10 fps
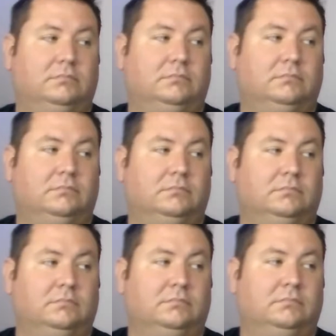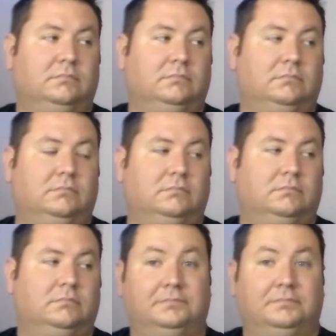
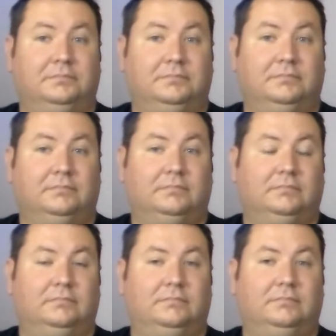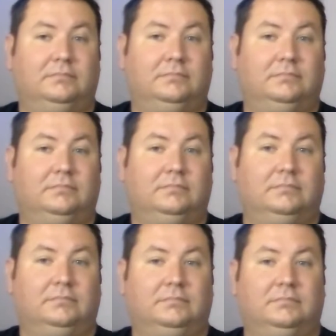
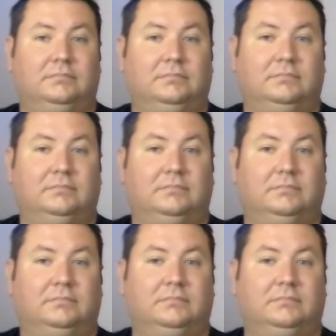[no speech]